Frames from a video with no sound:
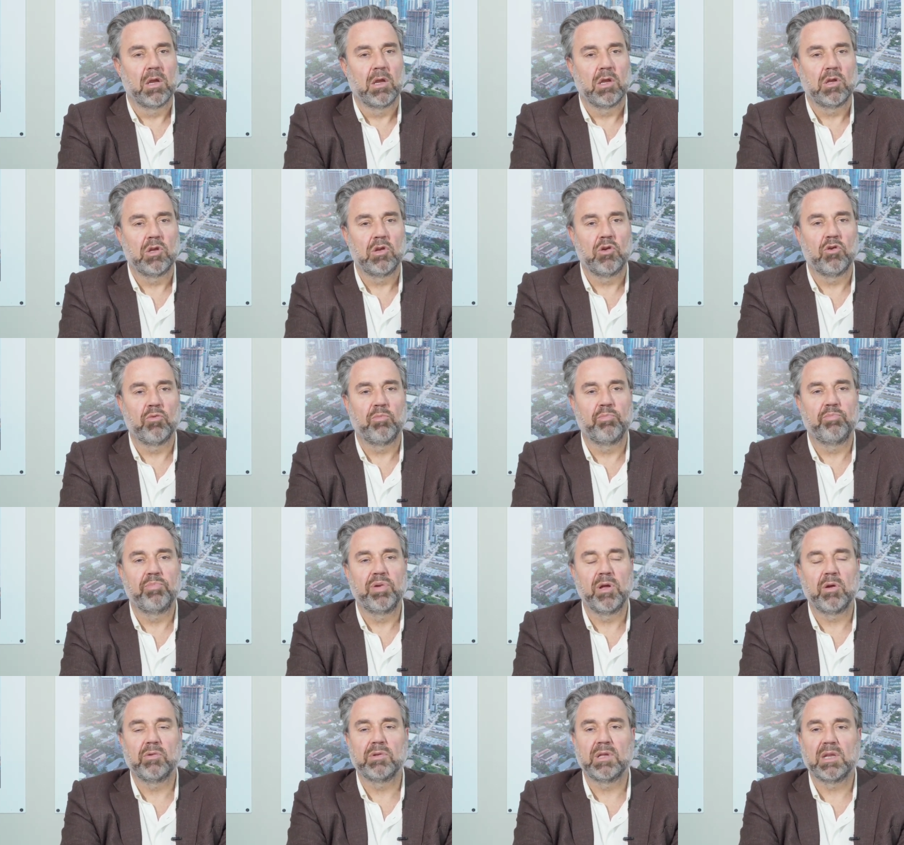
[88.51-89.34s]
you're
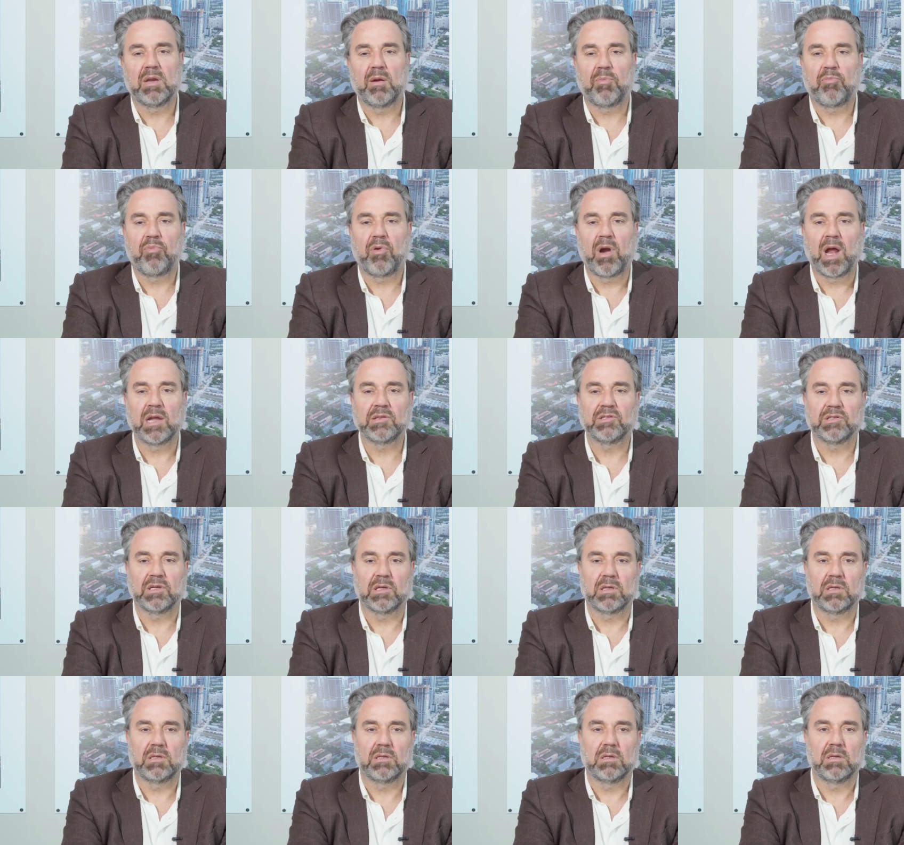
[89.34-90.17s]
building a
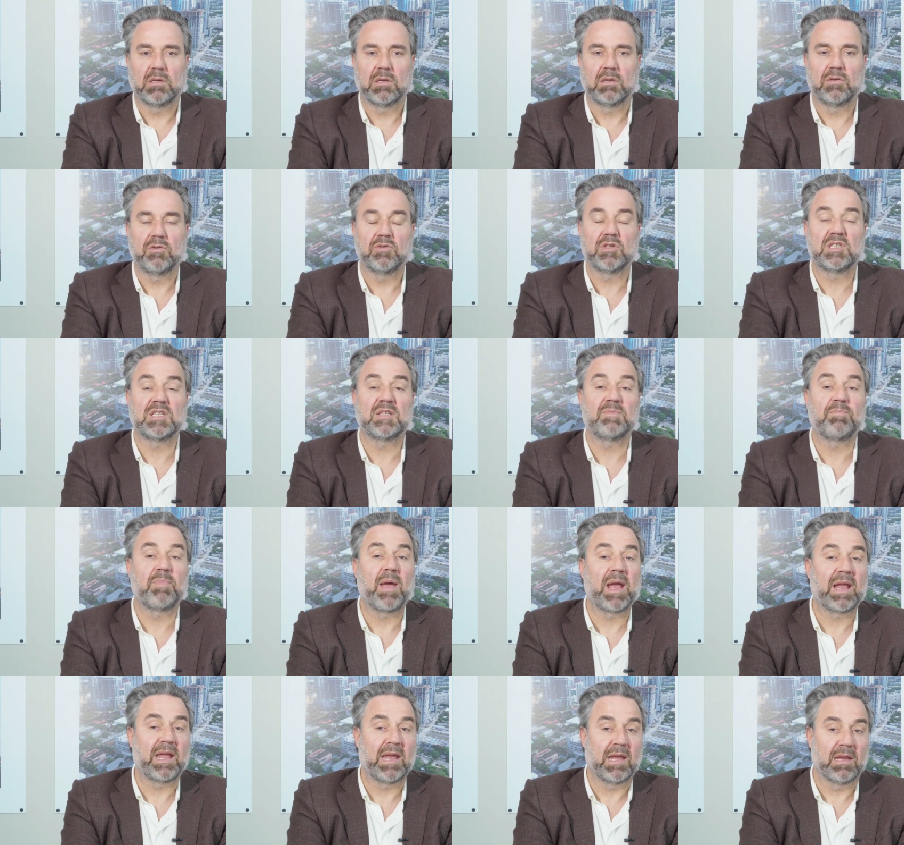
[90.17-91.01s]
project, you're
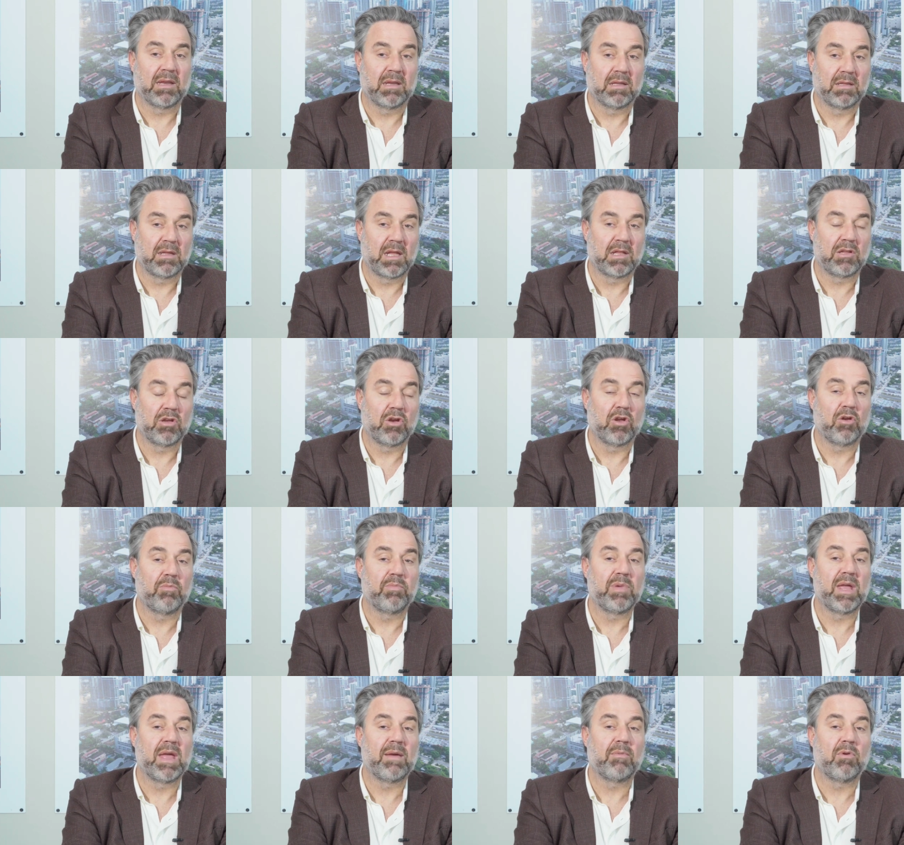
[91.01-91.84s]
speccing that you're going
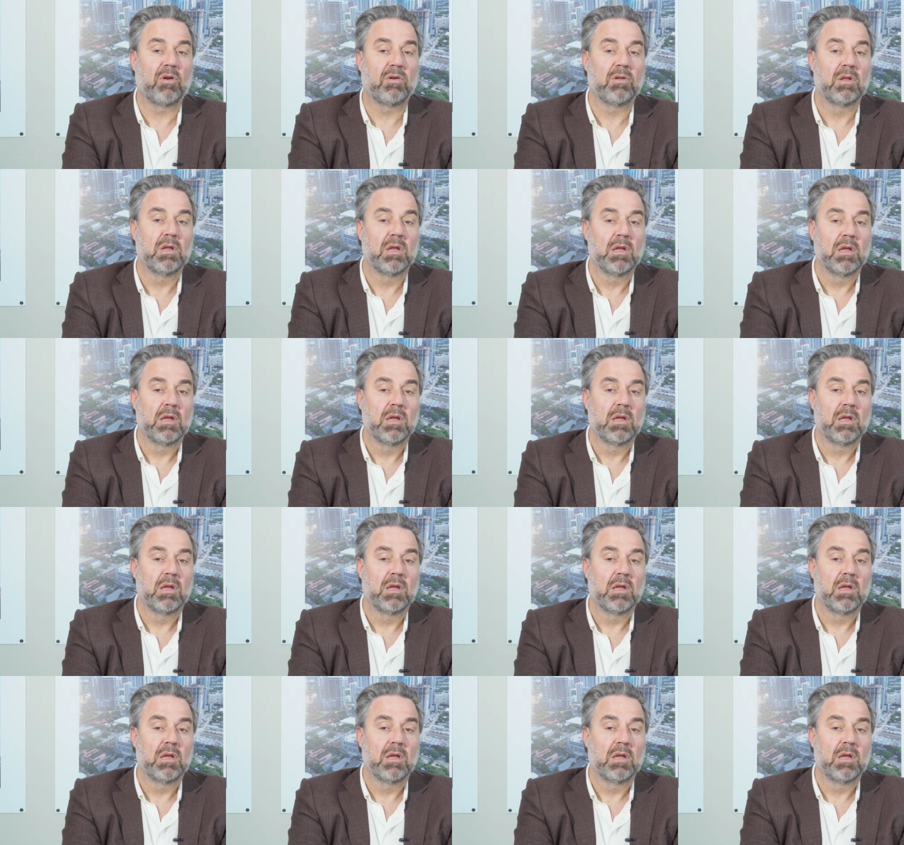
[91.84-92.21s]
to be able